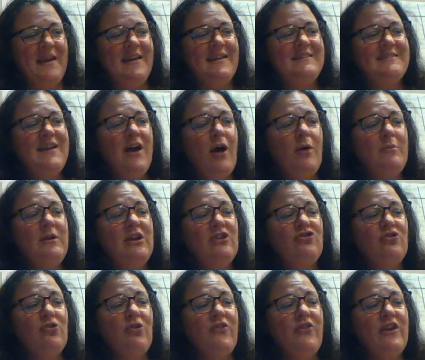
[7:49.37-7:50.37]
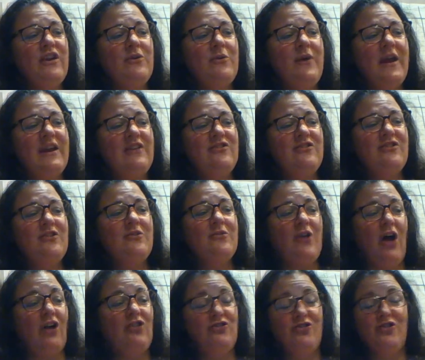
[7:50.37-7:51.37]
Tell me a chore that you hate to do and
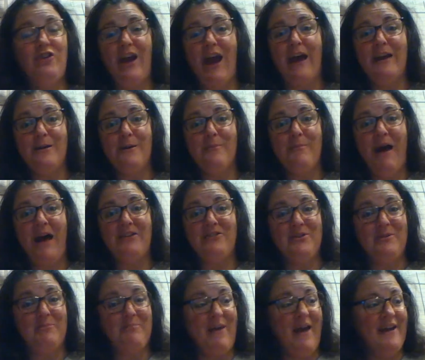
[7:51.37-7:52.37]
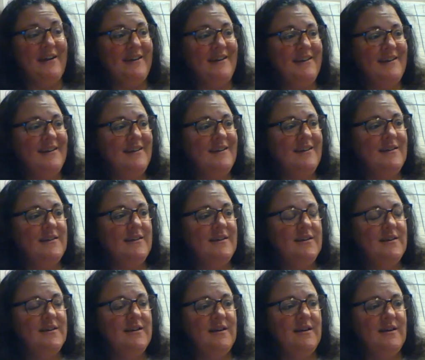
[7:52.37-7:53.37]
I'll show you how to imagine it better.
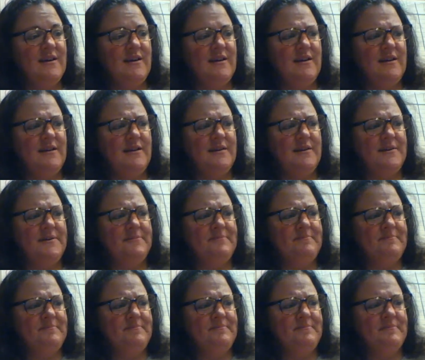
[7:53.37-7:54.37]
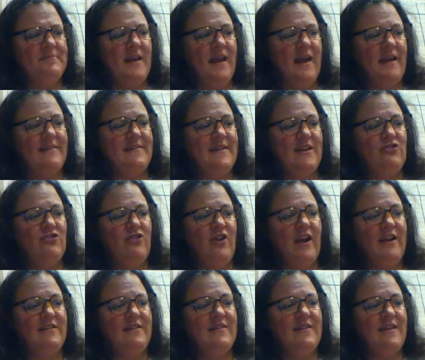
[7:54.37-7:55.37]
I said,
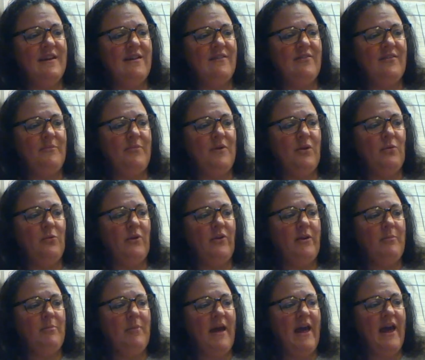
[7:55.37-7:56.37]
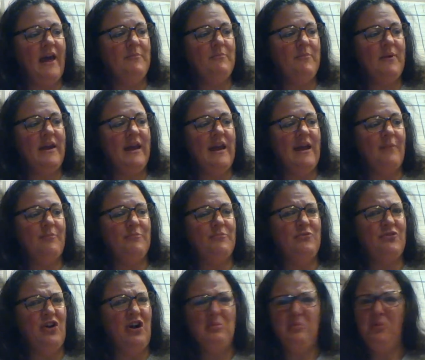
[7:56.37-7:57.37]
trying to think of something really bad. Picking up
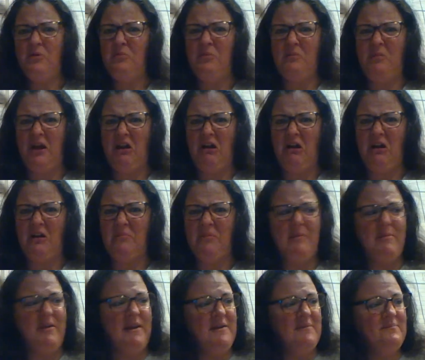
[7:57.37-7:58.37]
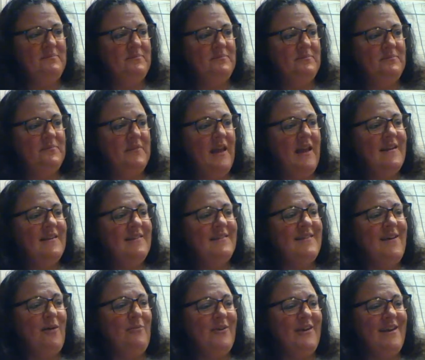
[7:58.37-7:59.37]
dog poop in my yard, maybe?
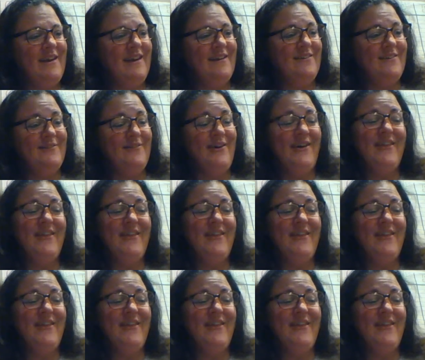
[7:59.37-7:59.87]
Selma giggled. Well,